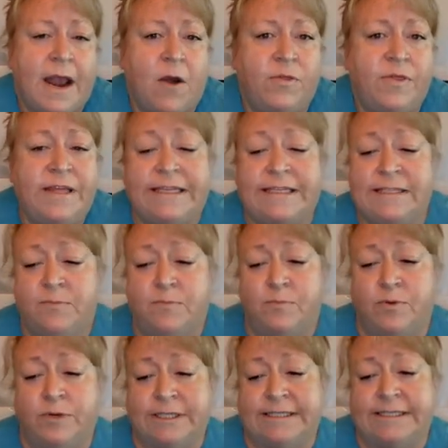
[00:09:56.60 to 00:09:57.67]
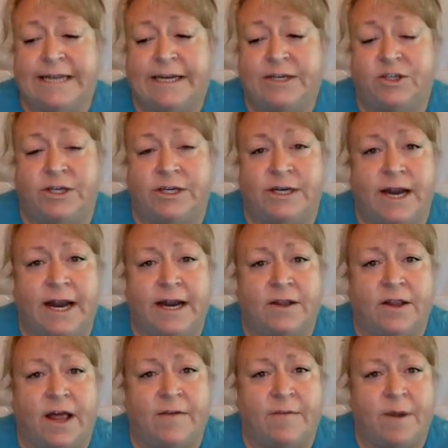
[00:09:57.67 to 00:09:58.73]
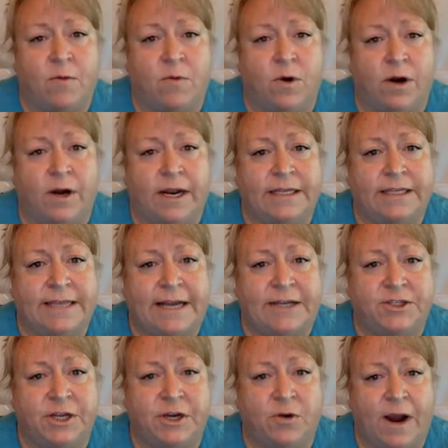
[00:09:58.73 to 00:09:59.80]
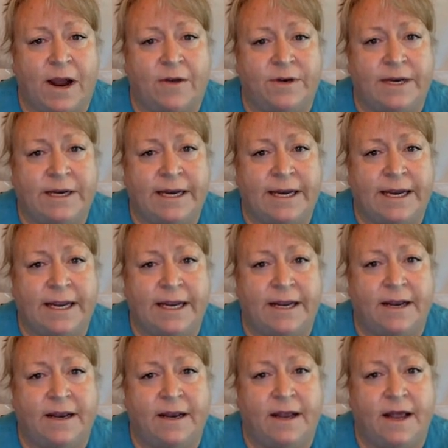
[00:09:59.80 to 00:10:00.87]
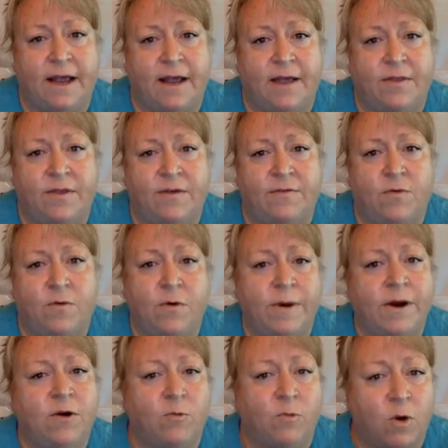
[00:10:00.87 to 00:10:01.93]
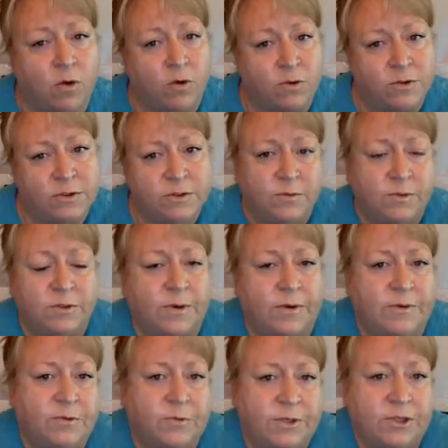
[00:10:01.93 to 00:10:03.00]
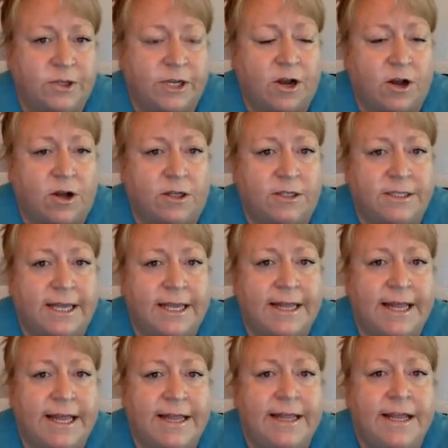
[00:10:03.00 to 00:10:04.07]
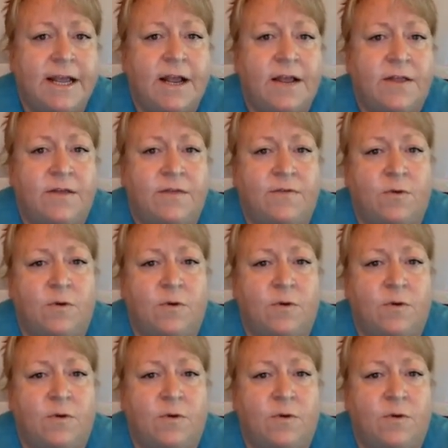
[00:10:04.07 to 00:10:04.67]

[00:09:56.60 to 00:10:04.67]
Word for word: Now, this presentation and a lot of my work is actually grounded in uh, the four reader roles, was what it was originally called, and then the